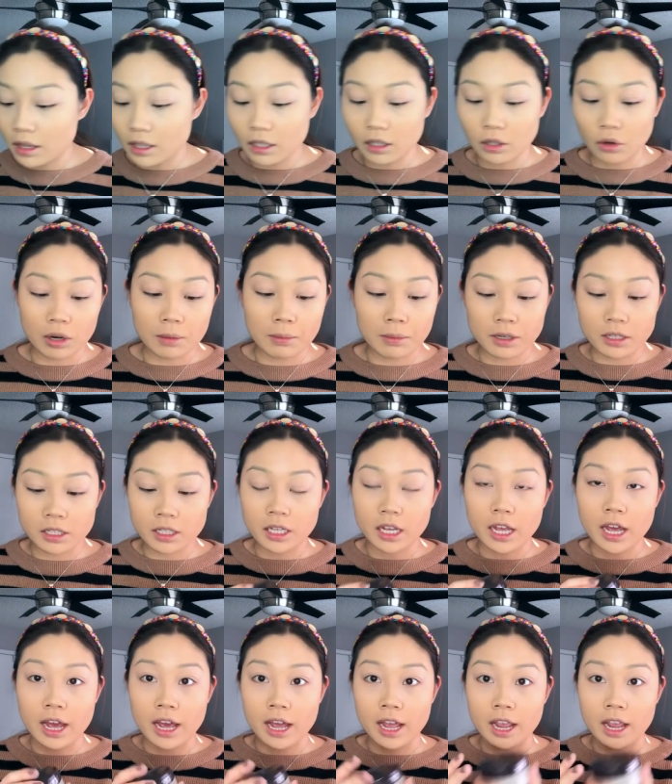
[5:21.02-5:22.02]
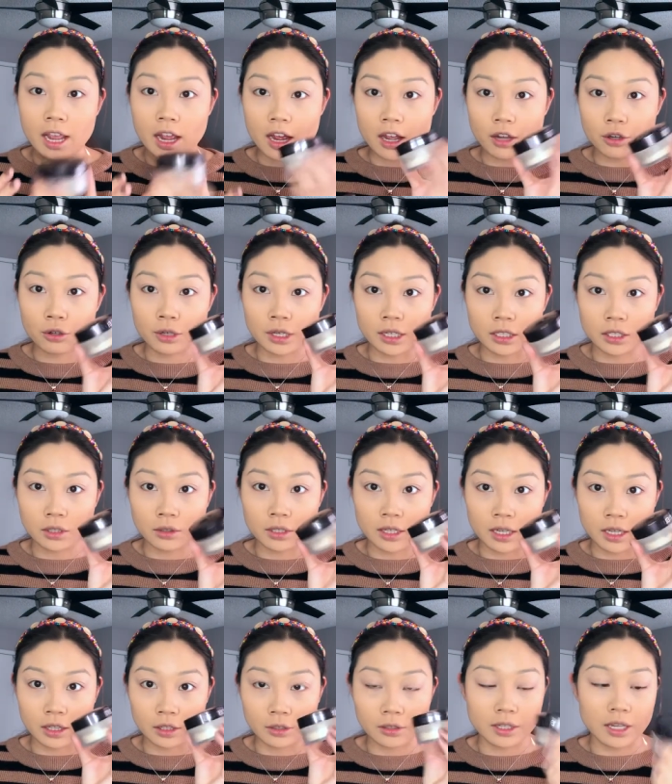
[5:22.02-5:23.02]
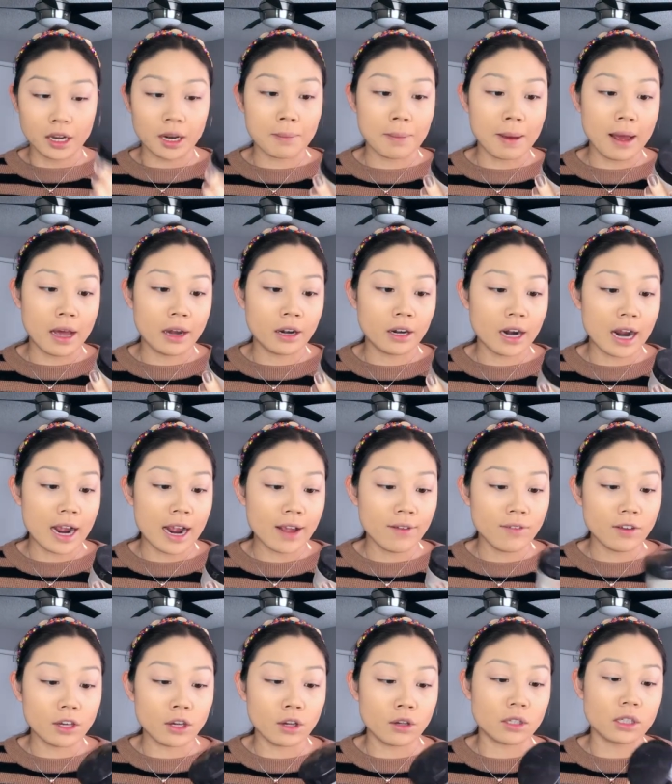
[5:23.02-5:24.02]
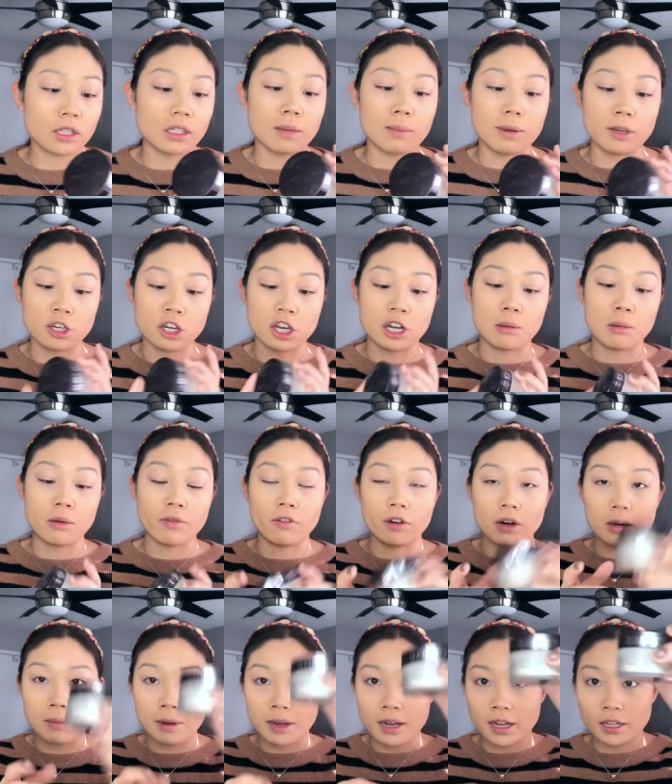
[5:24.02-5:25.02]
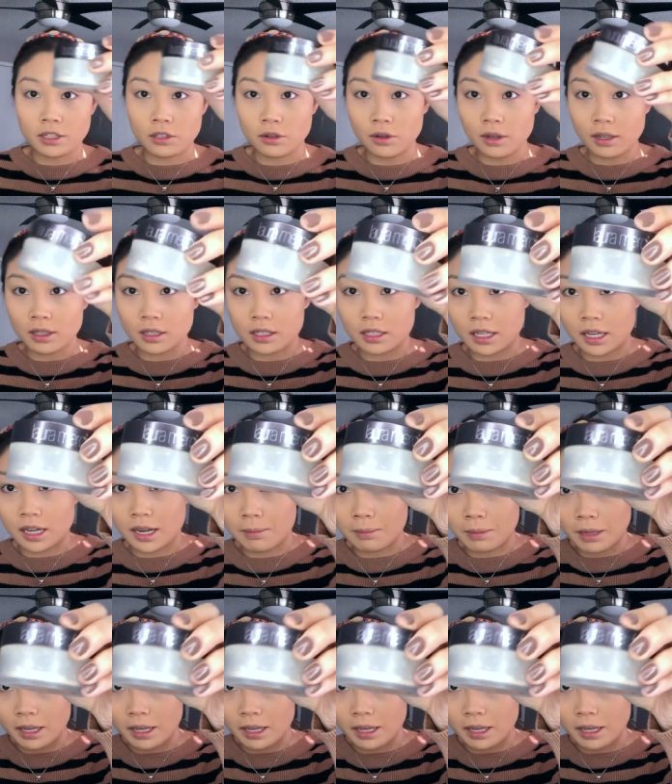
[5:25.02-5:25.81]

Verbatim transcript: the Laura Mercier Translucent setting Powder. I haven't used this on my channel before, but as you can see, I'm